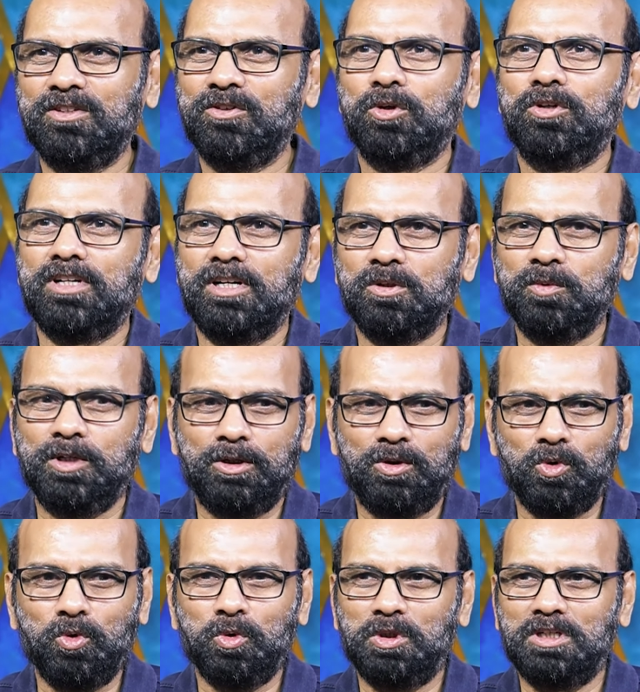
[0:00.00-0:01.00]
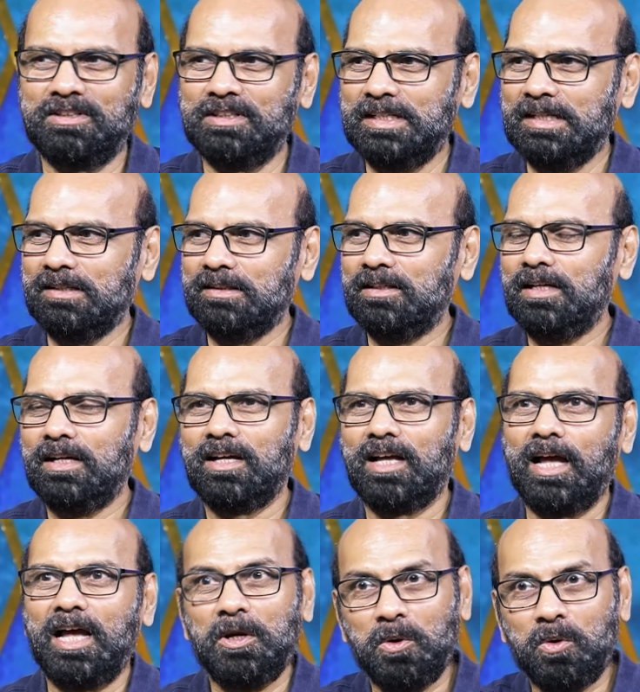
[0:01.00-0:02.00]
You don't have to be too, you know,
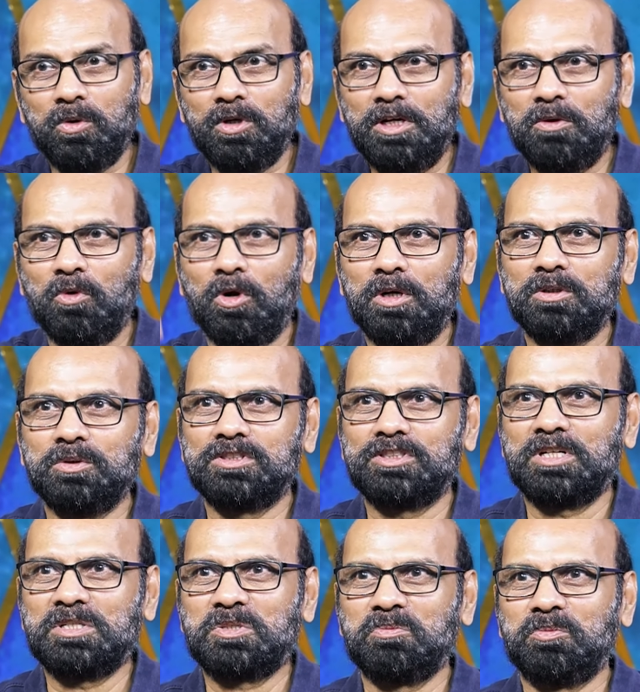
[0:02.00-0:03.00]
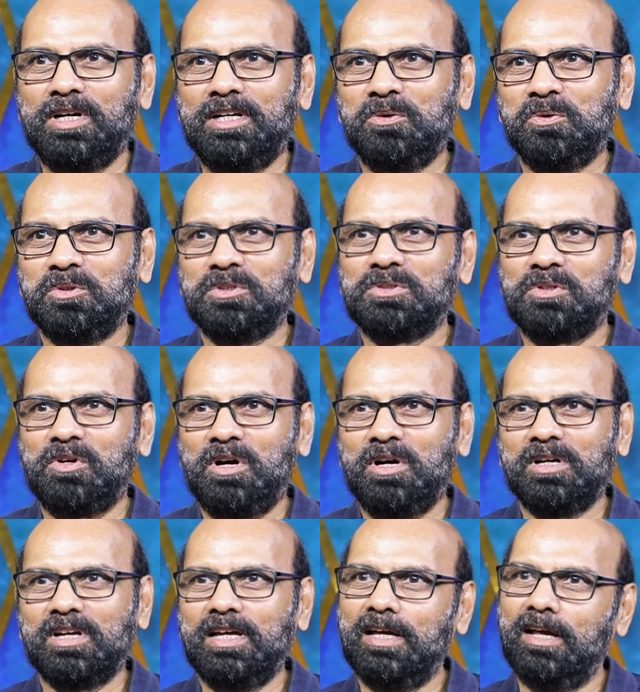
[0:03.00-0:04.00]
I only want to search my own stock.